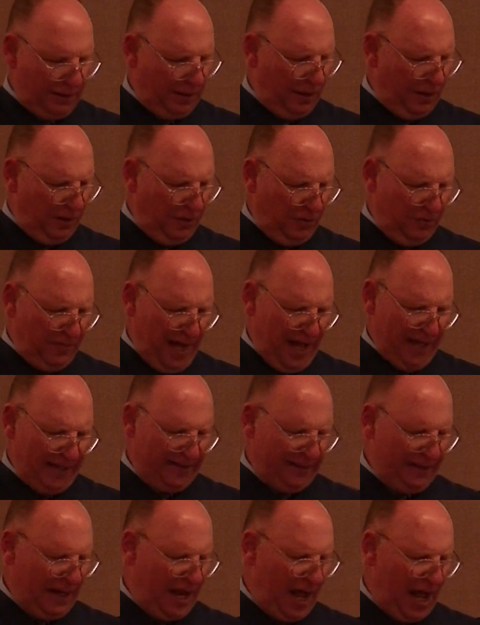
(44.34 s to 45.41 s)
Oh,
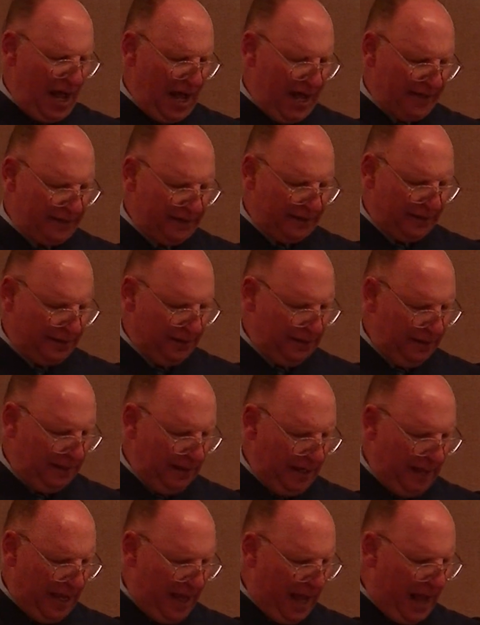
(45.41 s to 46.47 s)
my God,
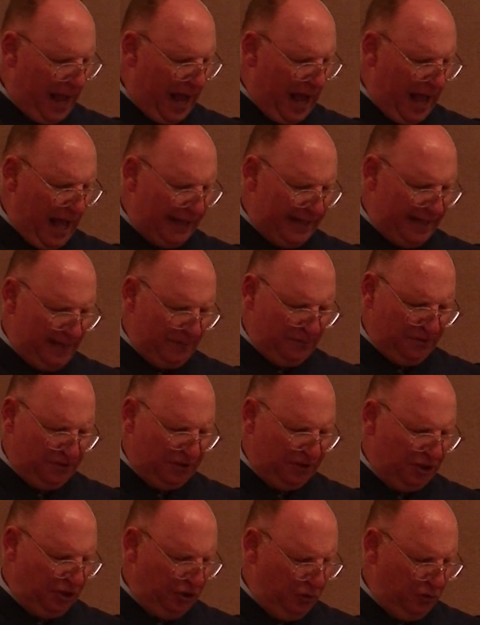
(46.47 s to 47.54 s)
I am
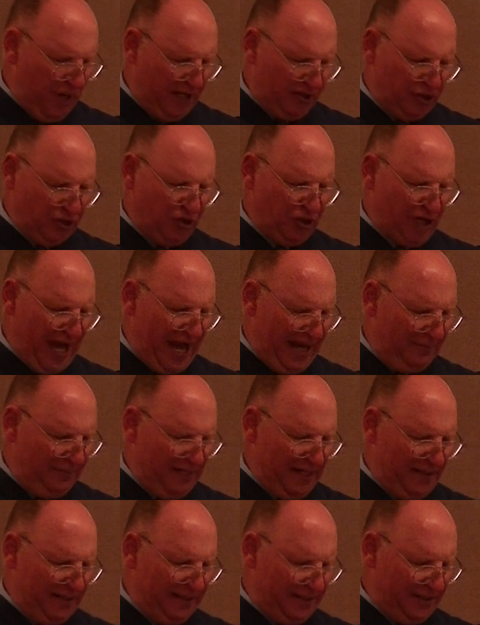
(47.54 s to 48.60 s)
too ashamed
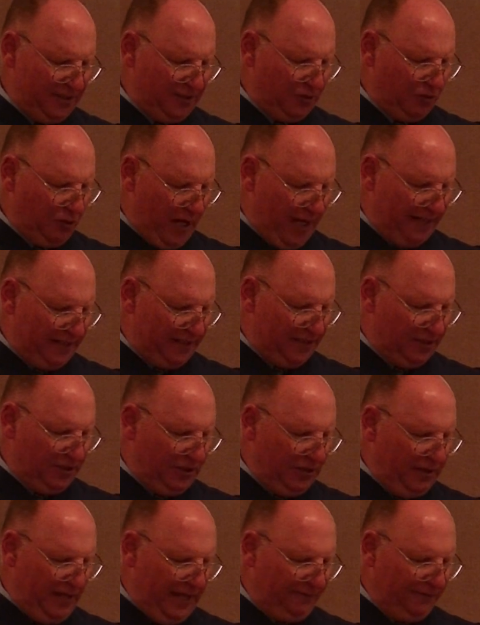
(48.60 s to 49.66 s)
and disgraced
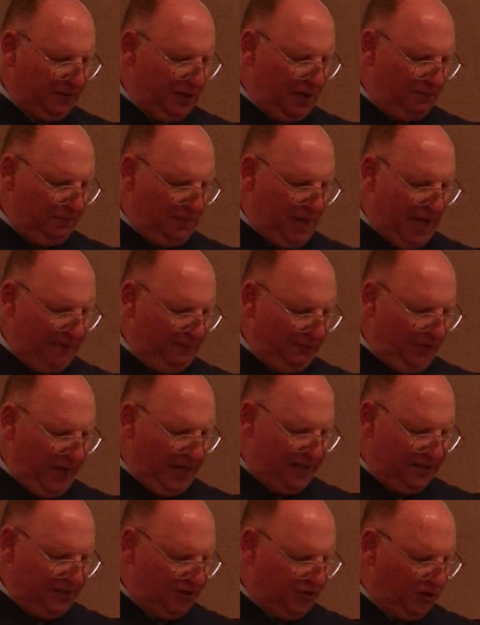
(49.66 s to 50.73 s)
to lift up my
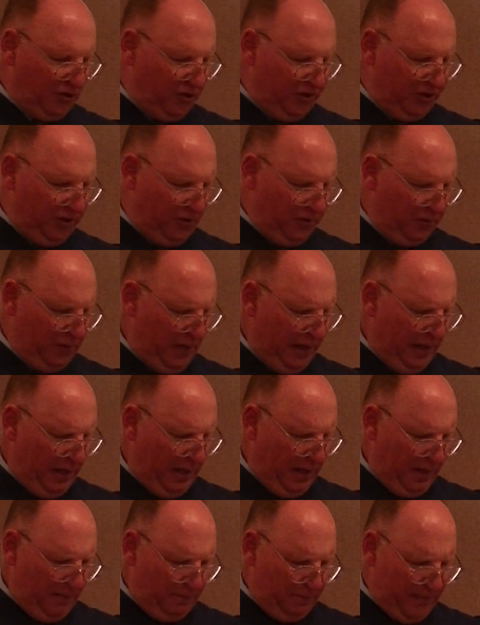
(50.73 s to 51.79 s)
face to you,
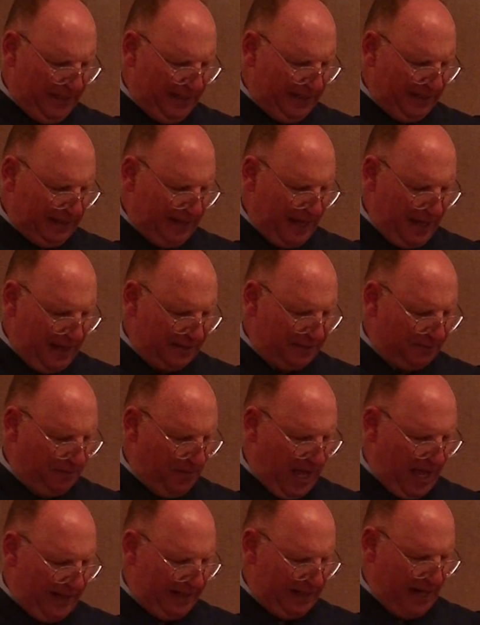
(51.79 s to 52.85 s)
because,
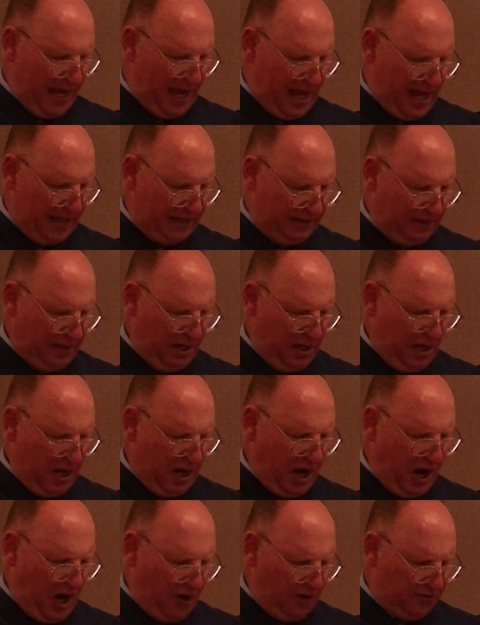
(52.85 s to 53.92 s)
my God,
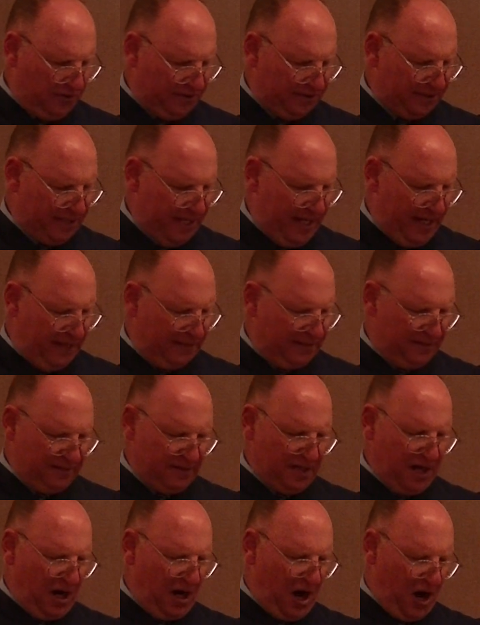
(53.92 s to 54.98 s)
our
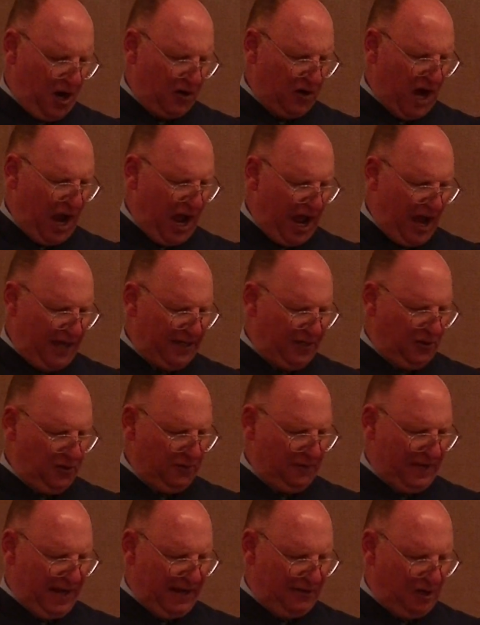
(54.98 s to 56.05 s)
sins are higher
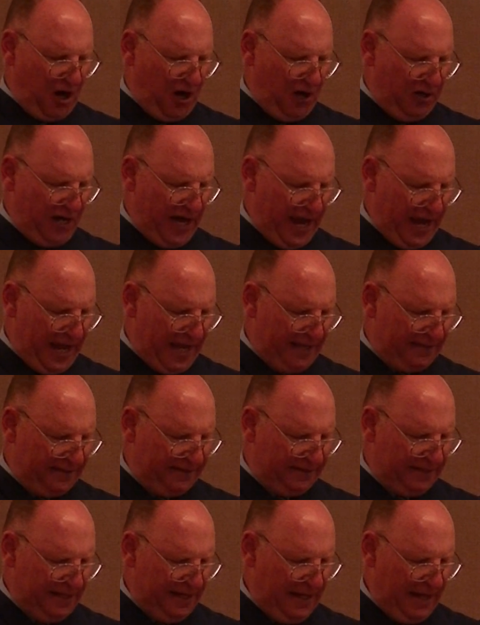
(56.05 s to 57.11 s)
than our
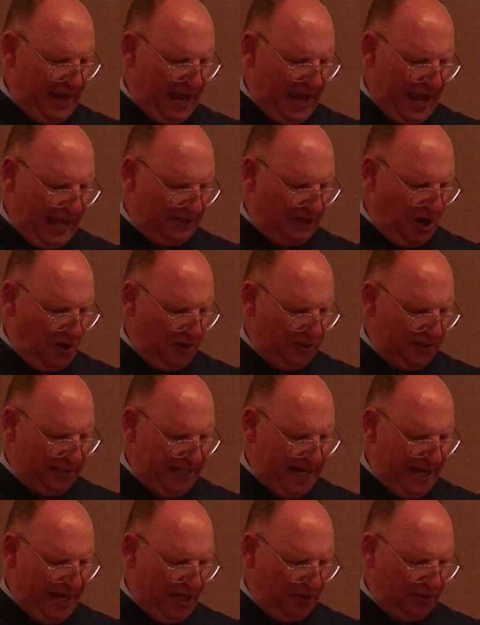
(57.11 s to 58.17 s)
heads, and our
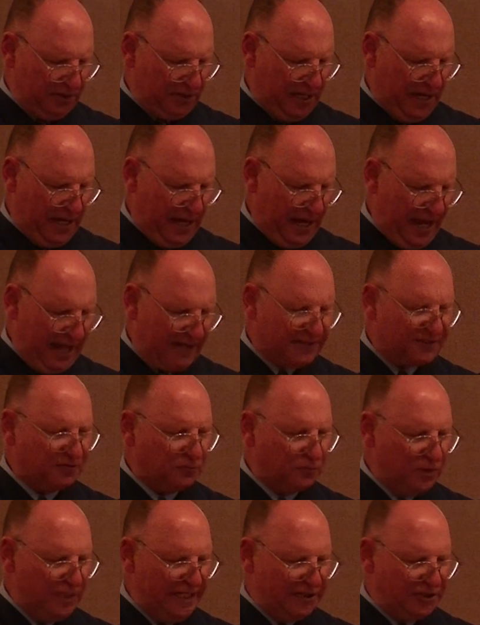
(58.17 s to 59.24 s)
guilt
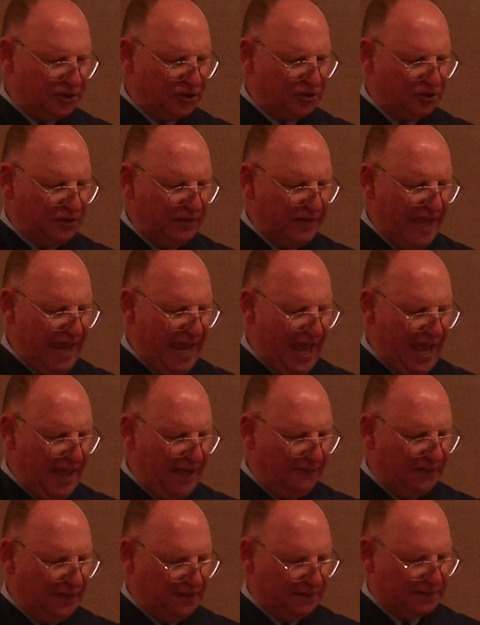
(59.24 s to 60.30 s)
has reached to the
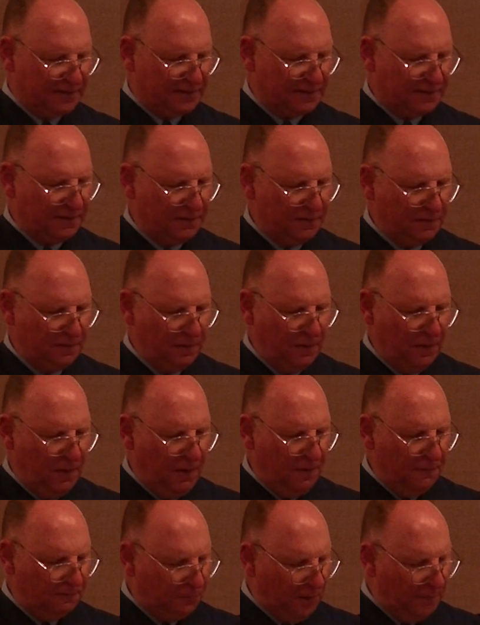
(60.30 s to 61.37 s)
heavens.
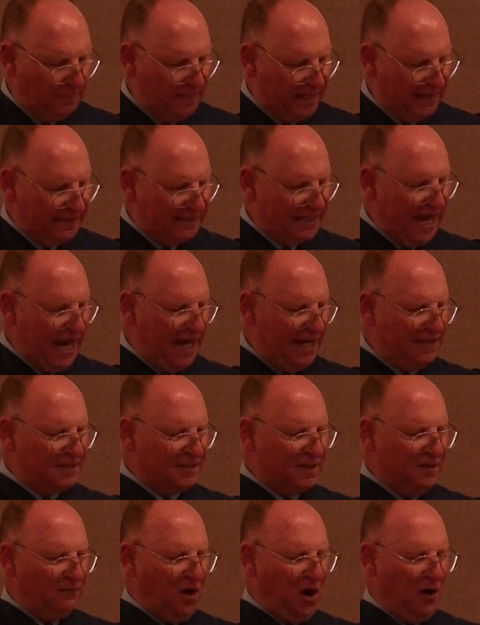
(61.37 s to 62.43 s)
From the
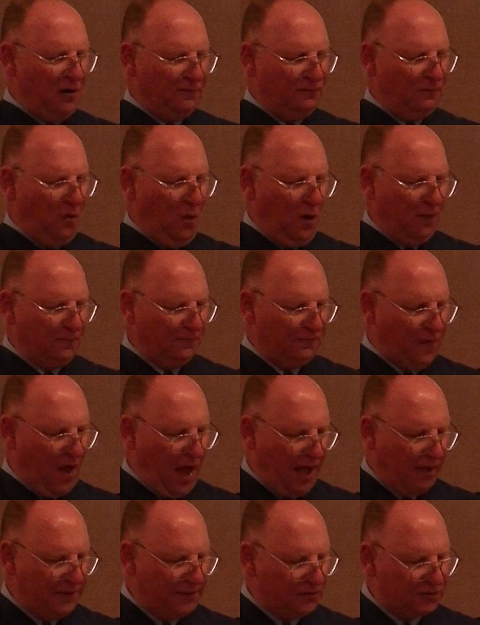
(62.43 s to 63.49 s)
days of our
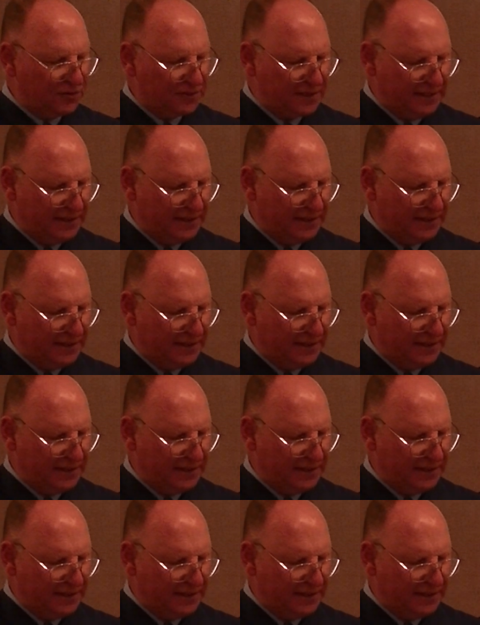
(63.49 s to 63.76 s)
forefathers